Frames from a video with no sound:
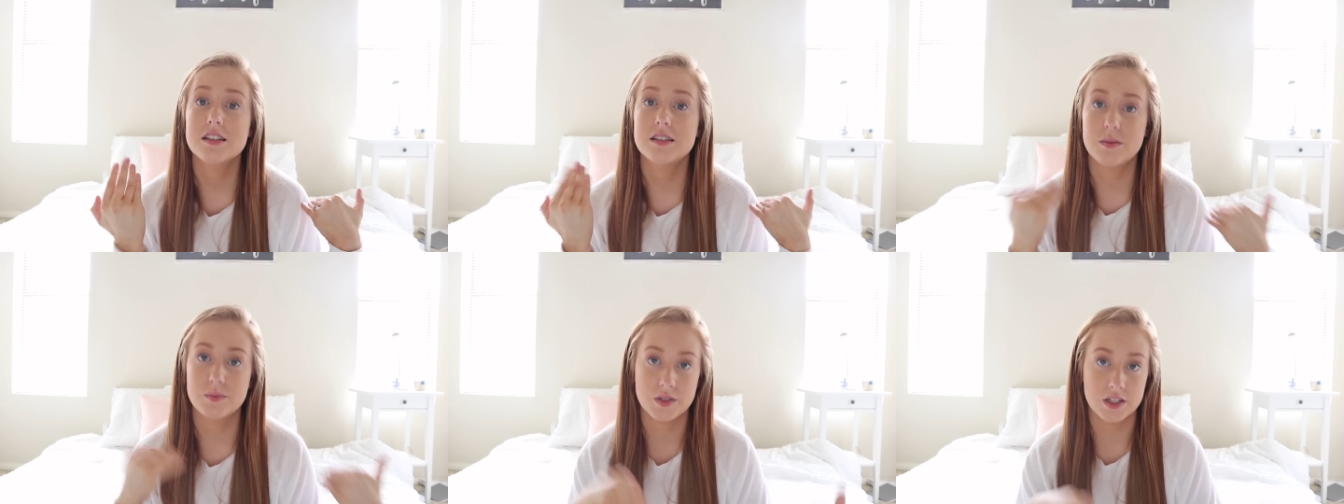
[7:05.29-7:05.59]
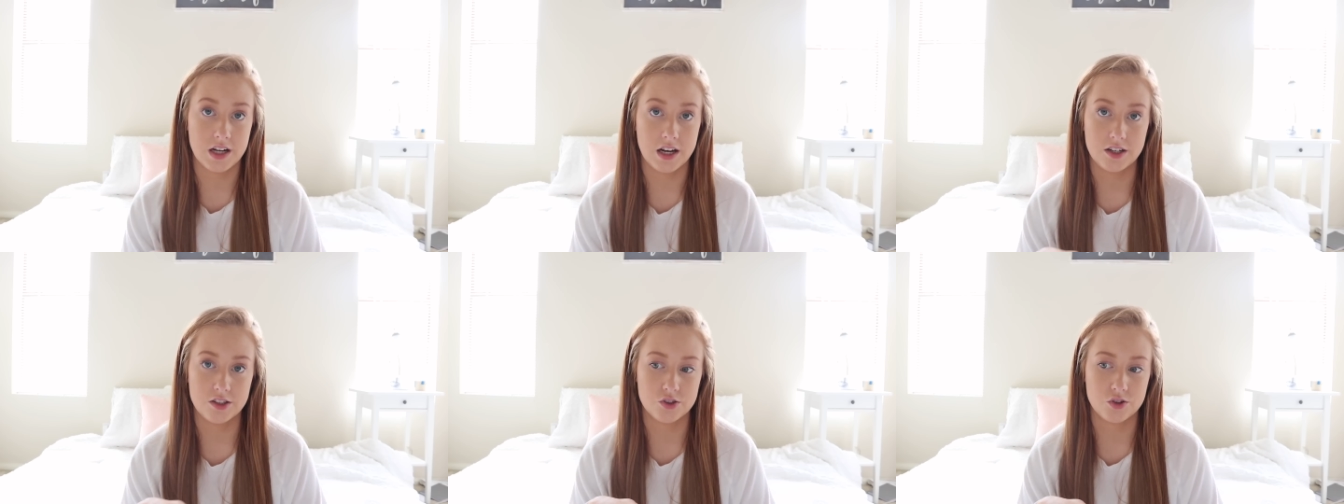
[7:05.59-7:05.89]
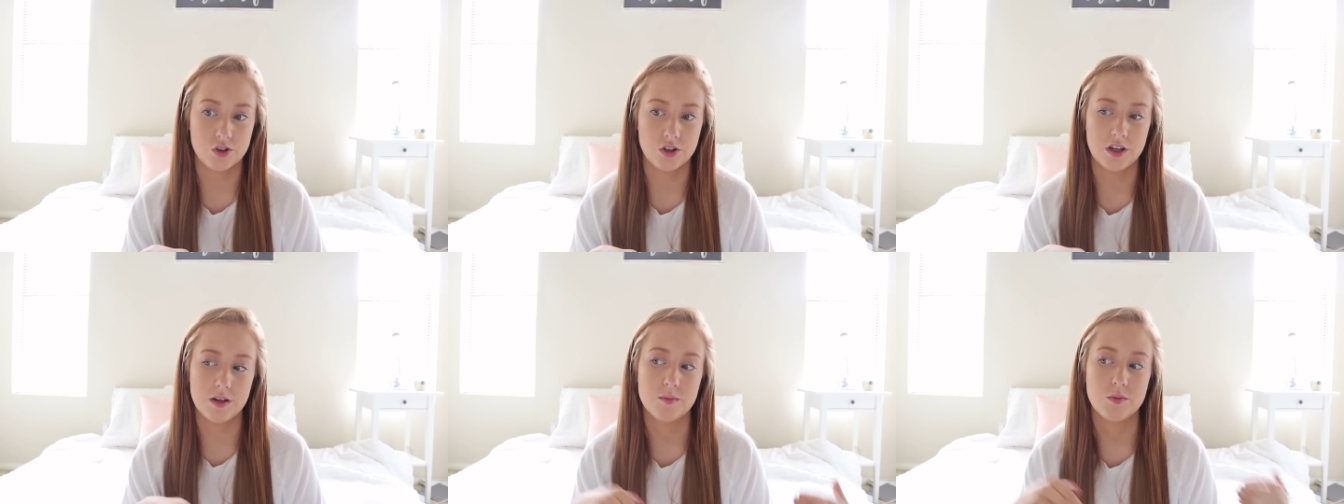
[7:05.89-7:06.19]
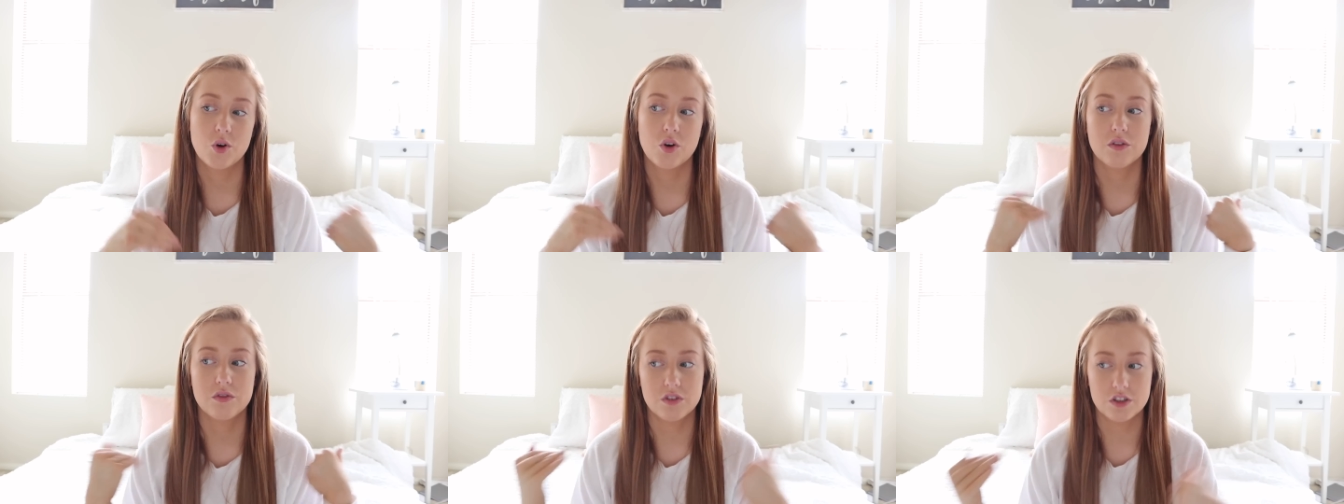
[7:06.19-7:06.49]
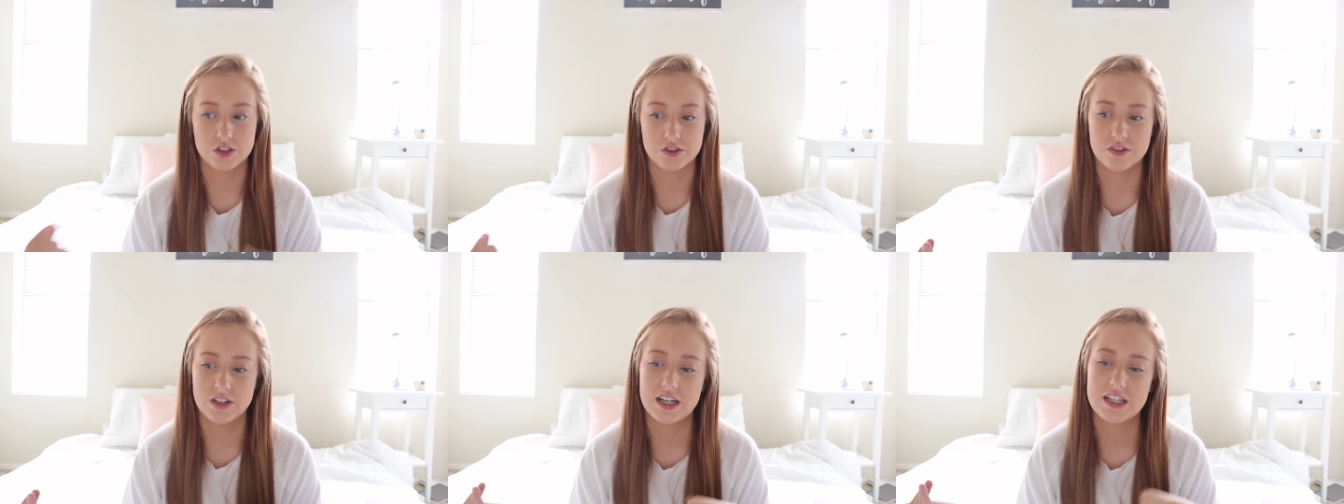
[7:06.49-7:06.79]
dipped in ice cream or
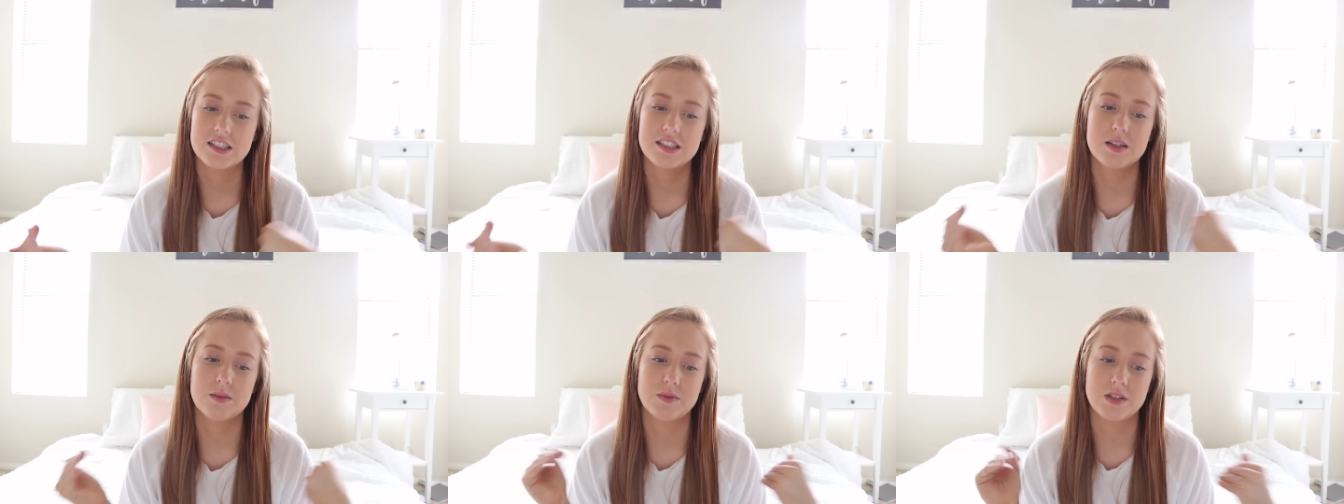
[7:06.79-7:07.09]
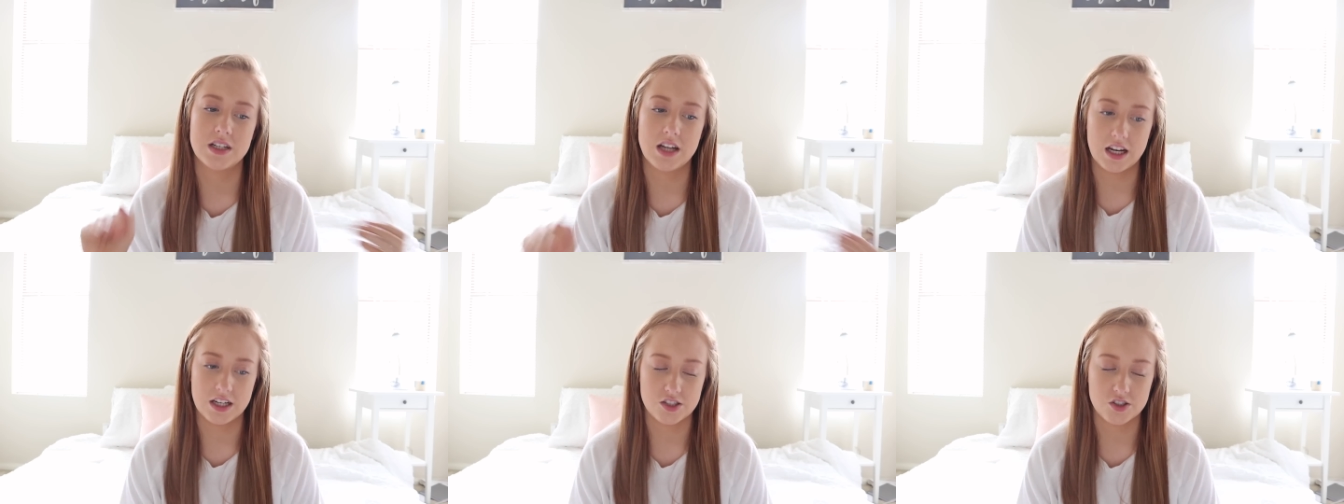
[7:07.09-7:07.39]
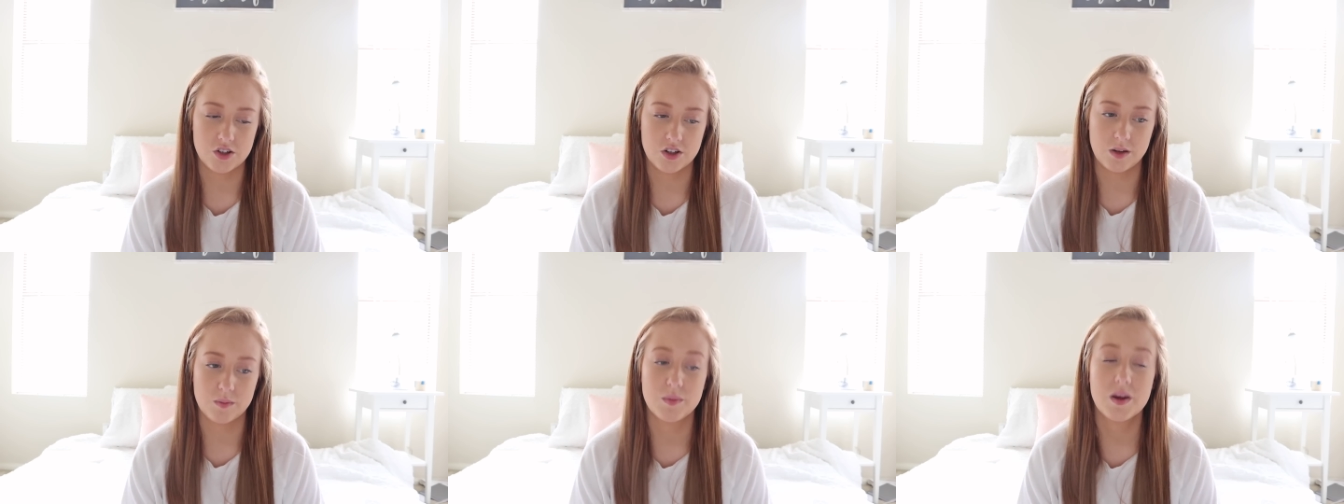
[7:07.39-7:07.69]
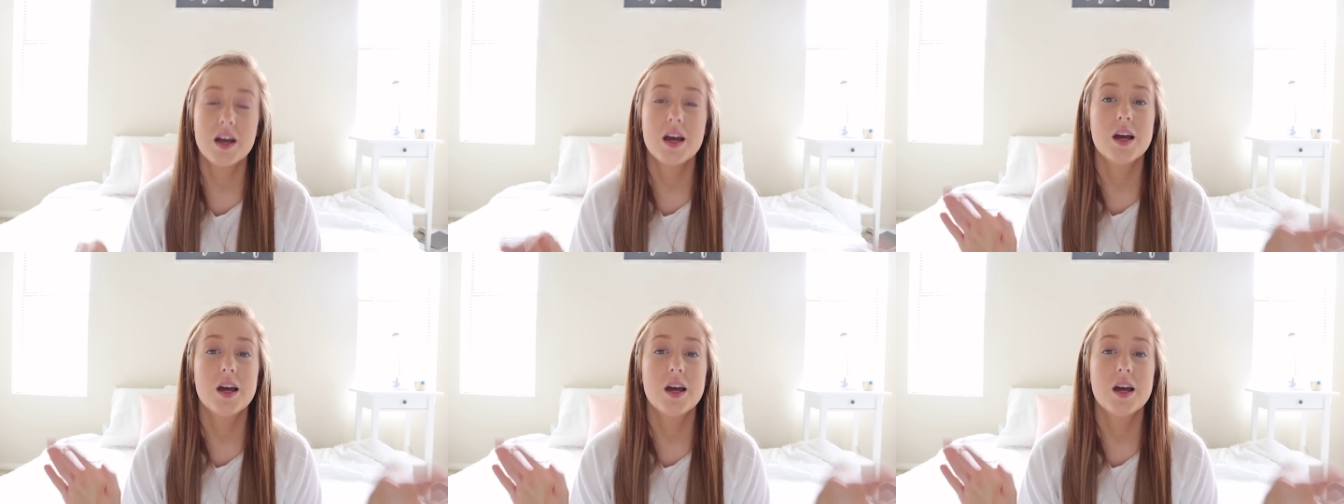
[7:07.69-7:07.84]
french fries dipped in ice cream.